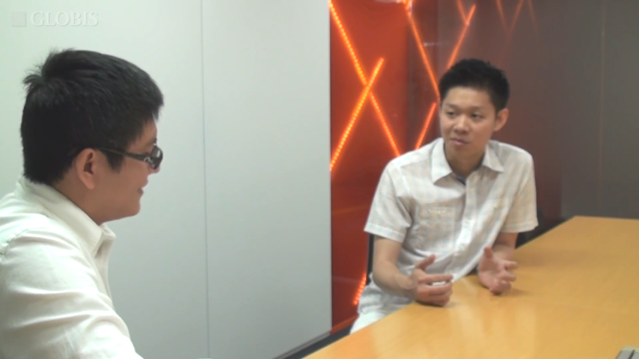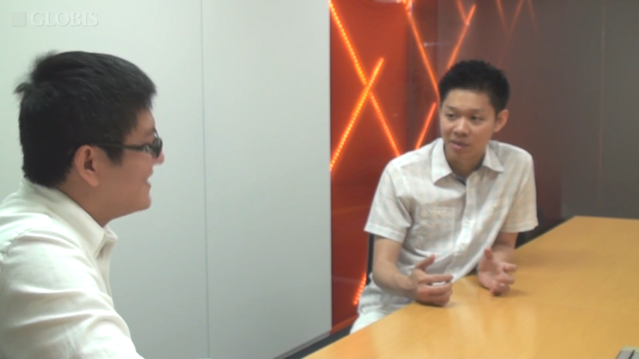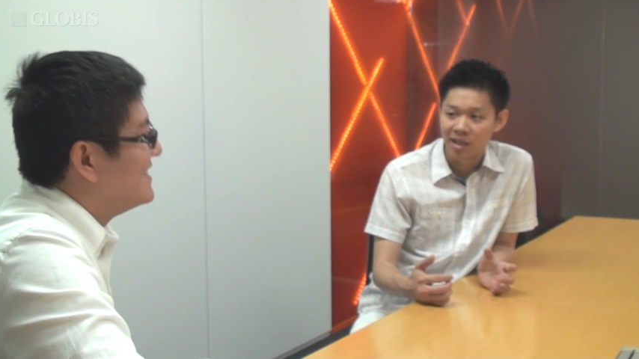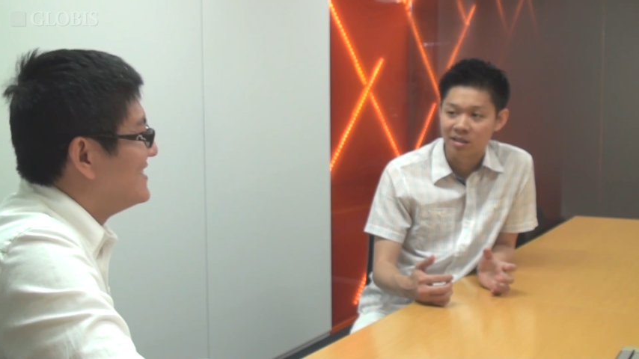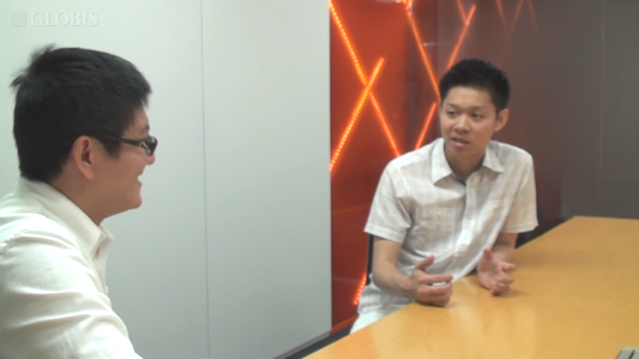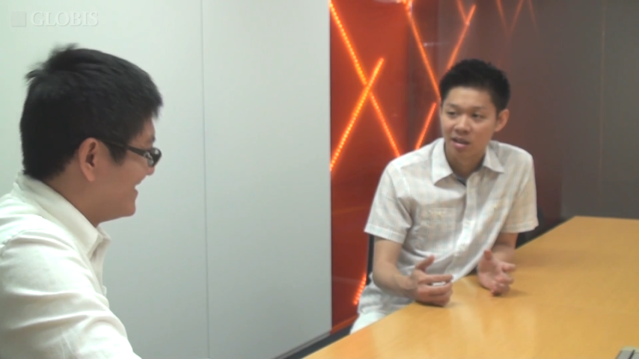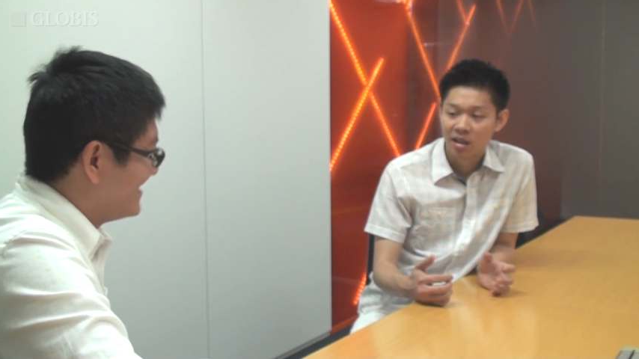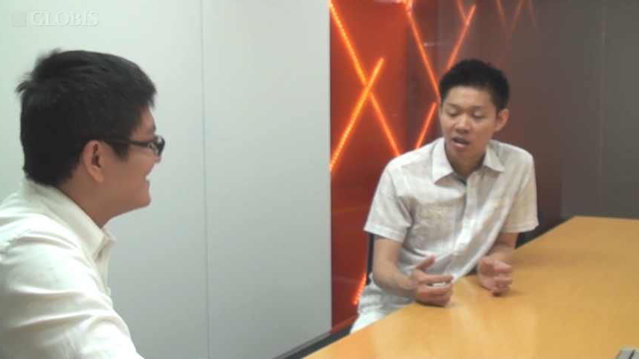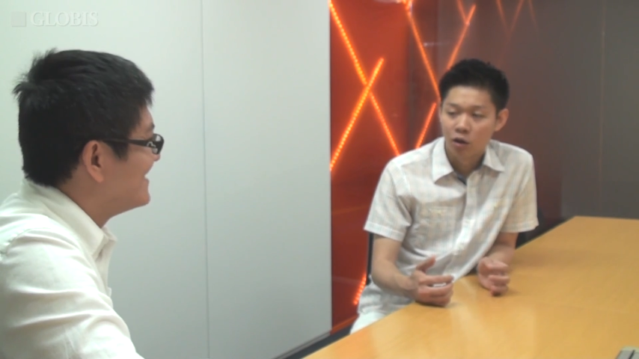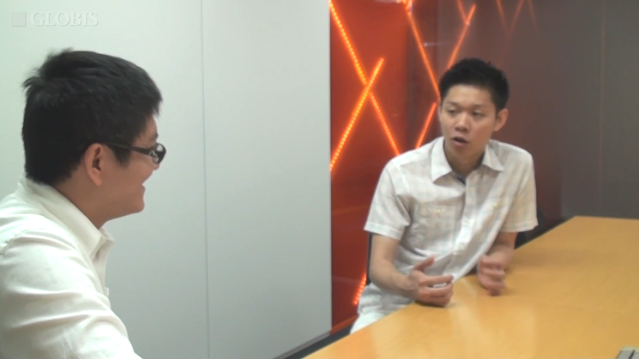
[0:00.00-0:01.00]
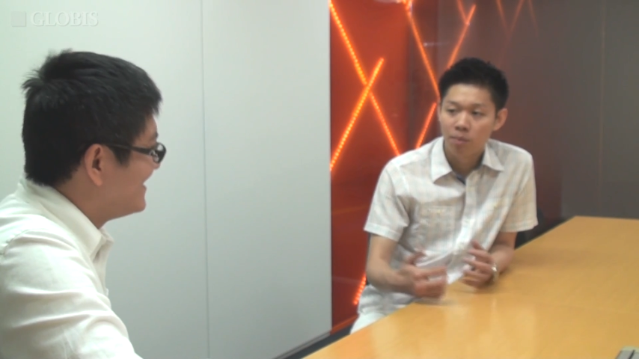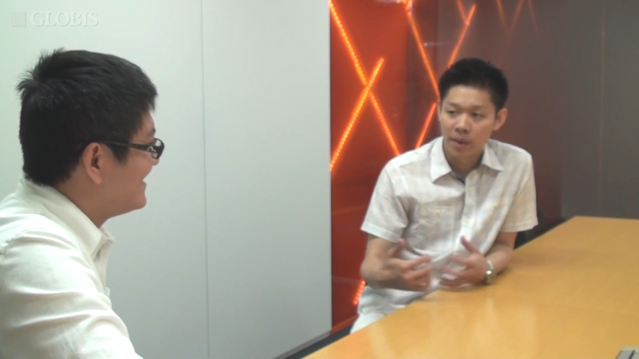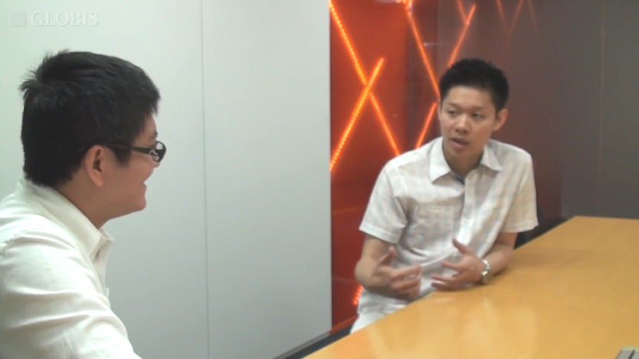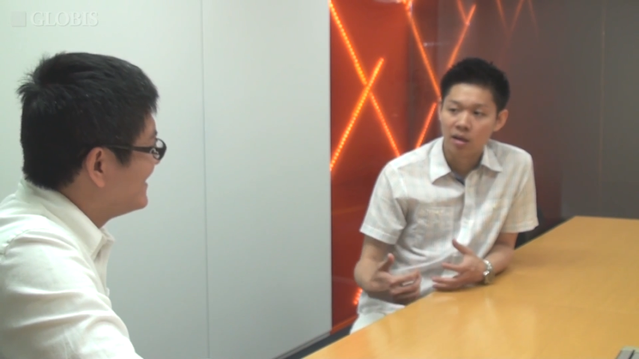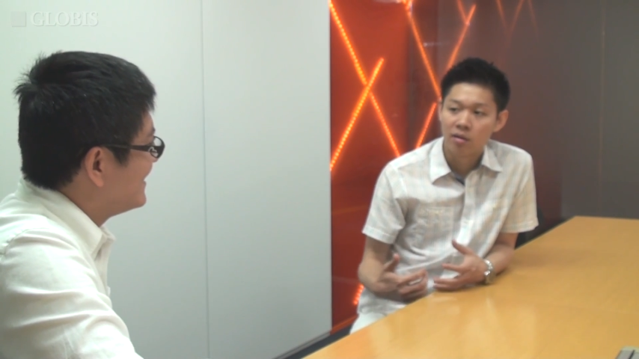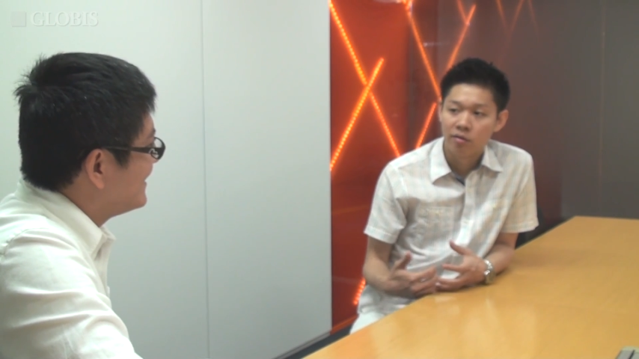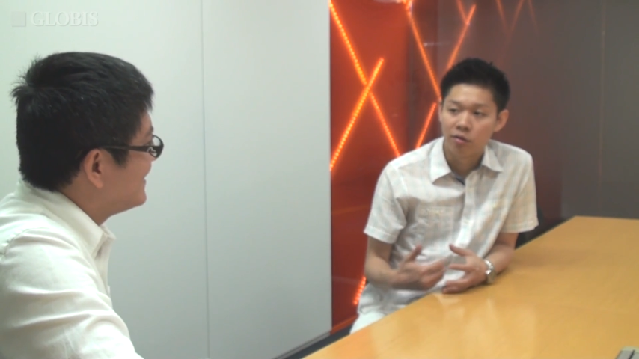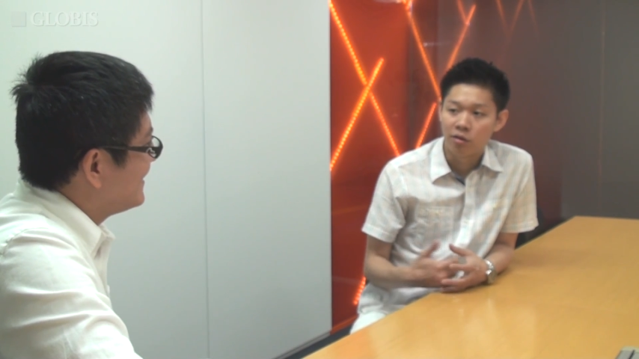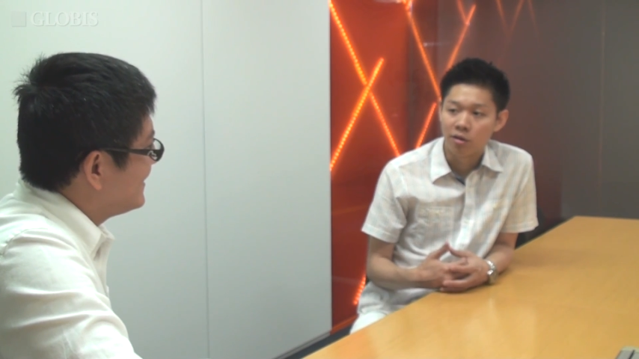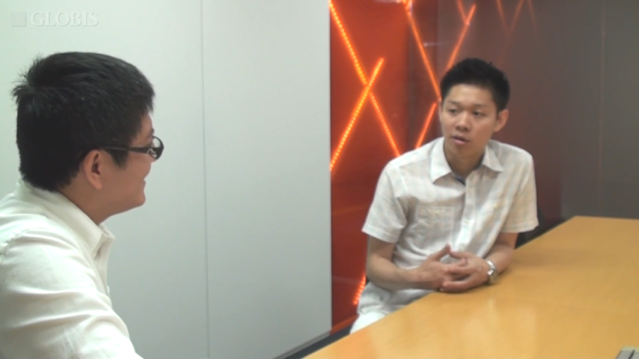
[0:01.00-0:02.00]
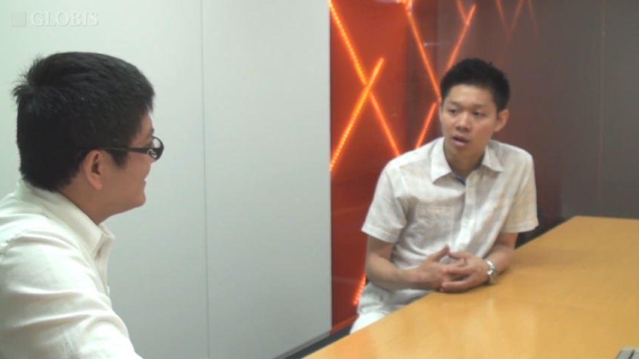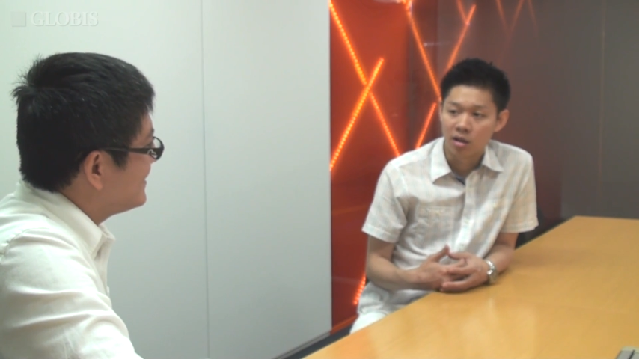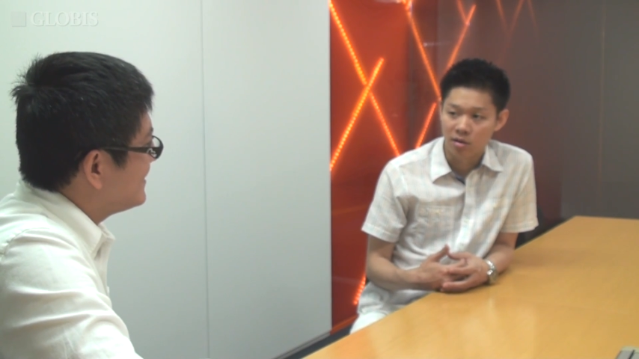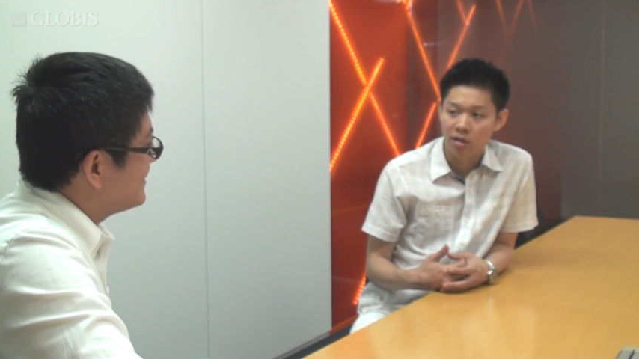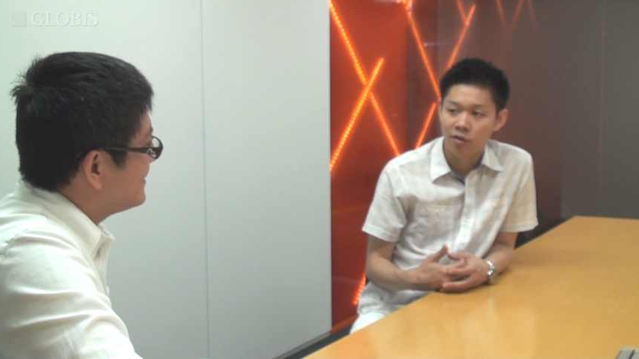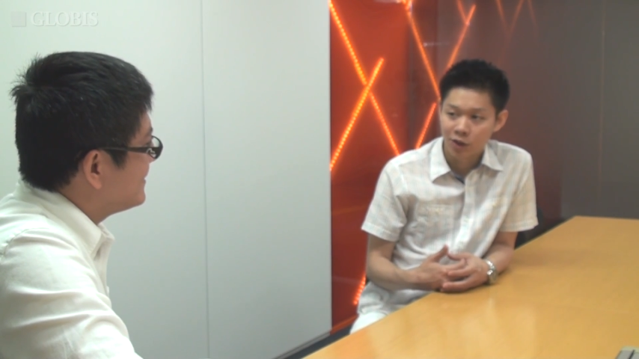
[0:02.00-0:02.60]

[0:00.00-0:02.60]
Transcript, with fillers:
Speaker 1: invest, hoping for a great